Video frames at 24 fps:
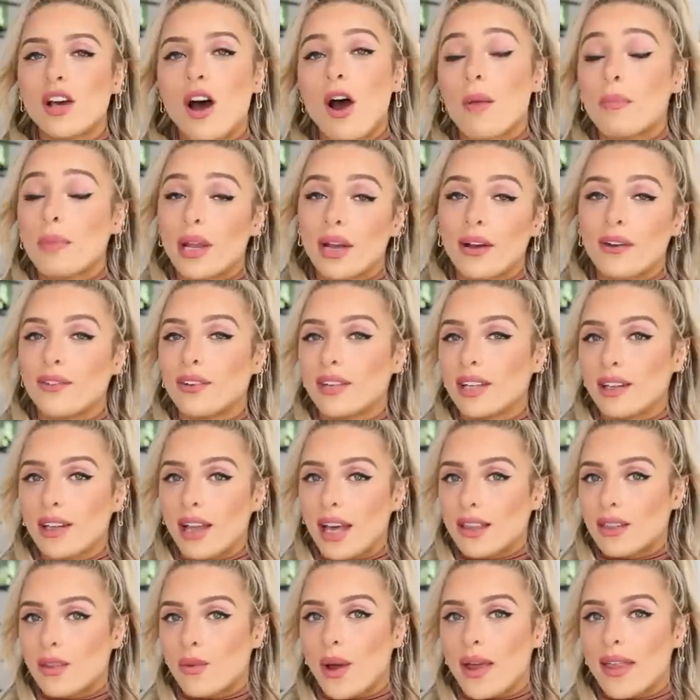top, and I really
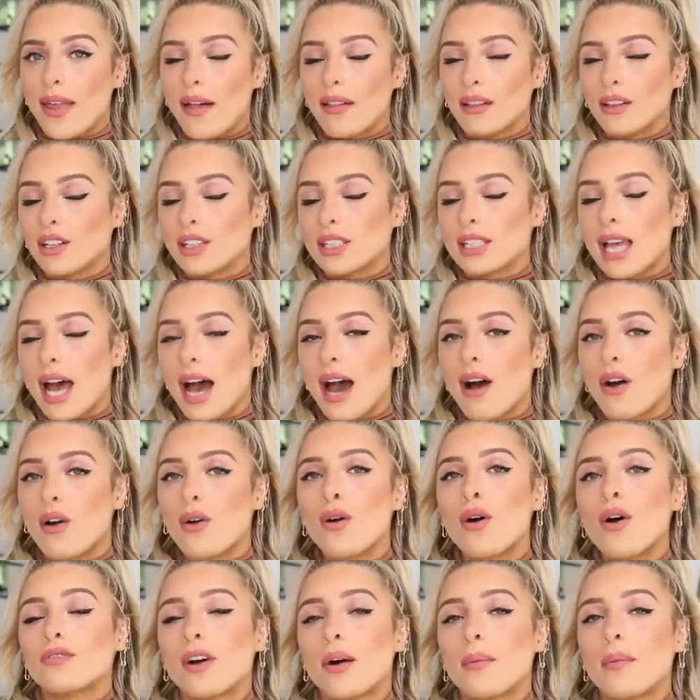like the way that looks
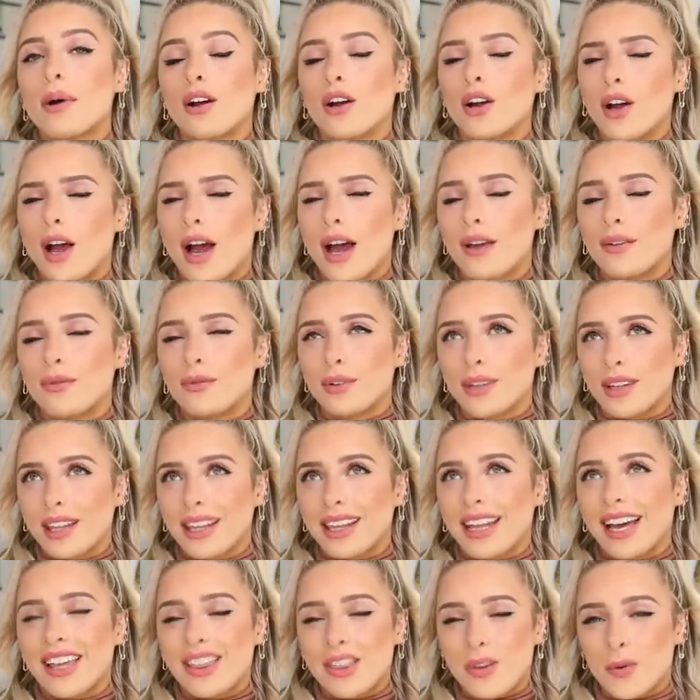out from, or I really
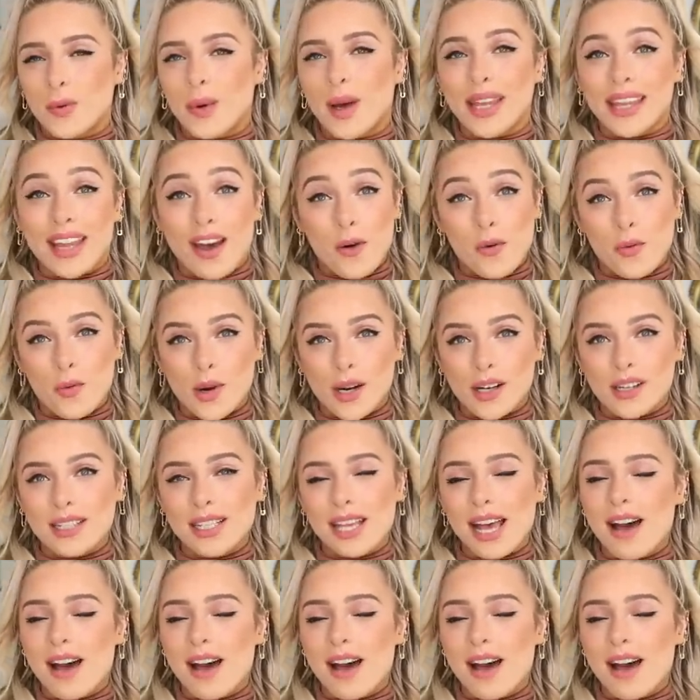like the way that works